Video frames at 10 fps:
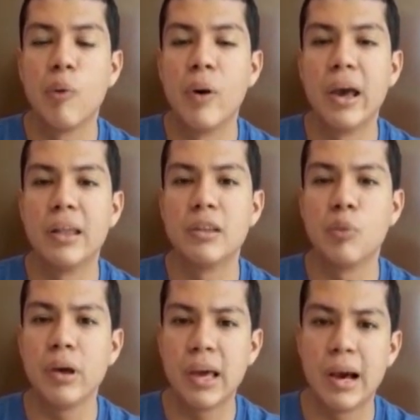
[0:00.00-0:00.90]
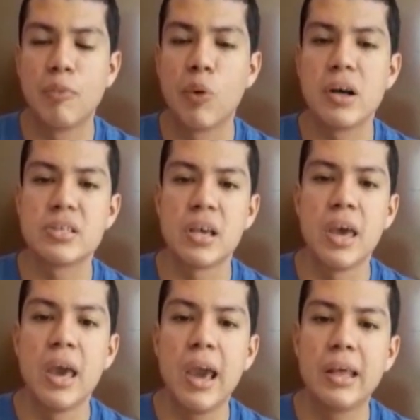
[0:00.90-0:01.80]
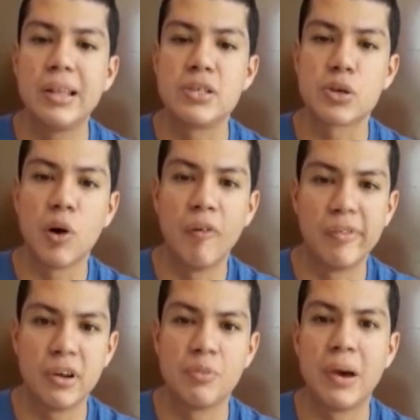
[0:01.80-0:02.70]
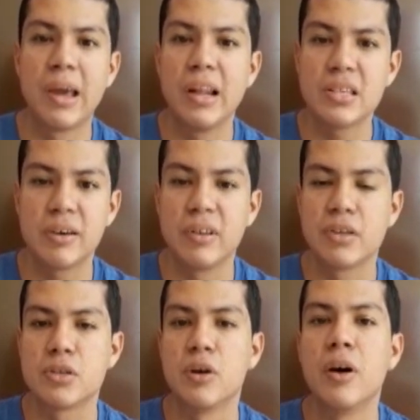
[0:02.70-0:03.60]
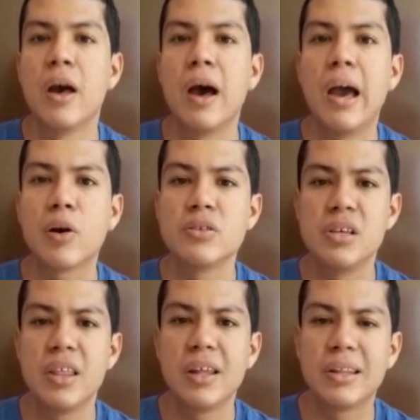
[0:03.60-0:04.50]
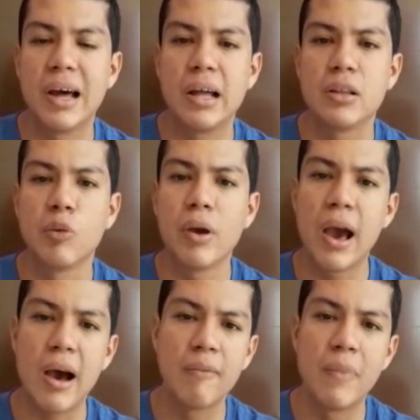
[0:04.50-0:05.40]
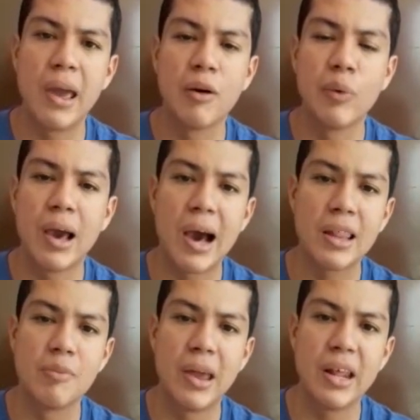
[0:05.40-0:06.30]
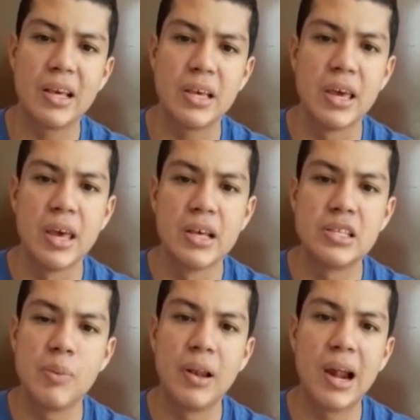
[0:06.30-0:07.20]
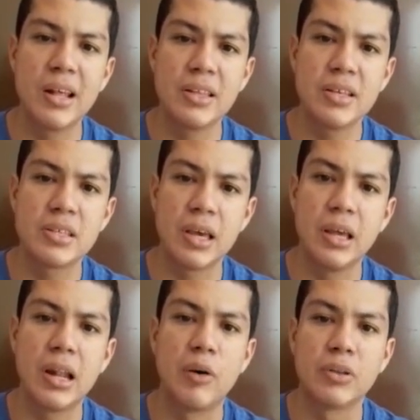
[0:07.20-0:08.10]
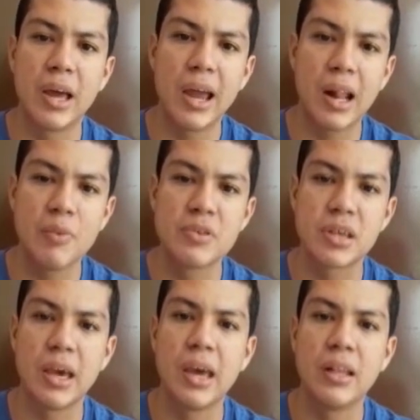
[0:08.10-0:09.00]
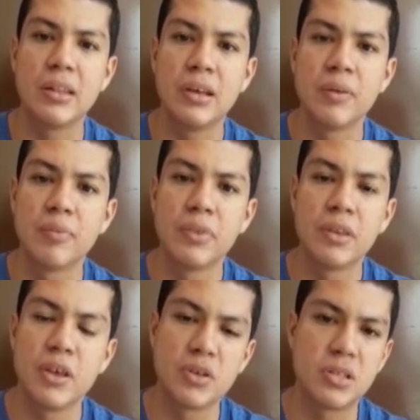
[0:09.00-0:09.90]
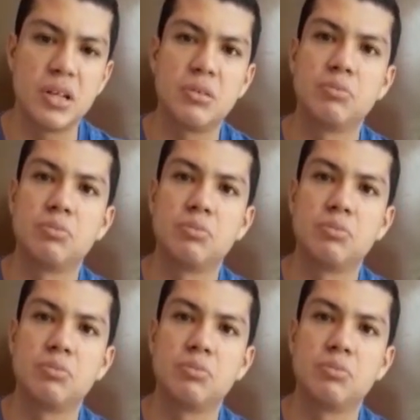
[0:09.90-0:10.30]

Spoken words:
when Wickham was discovered by Elizabeth. So I consider that we had many similarities in our diagrams, and just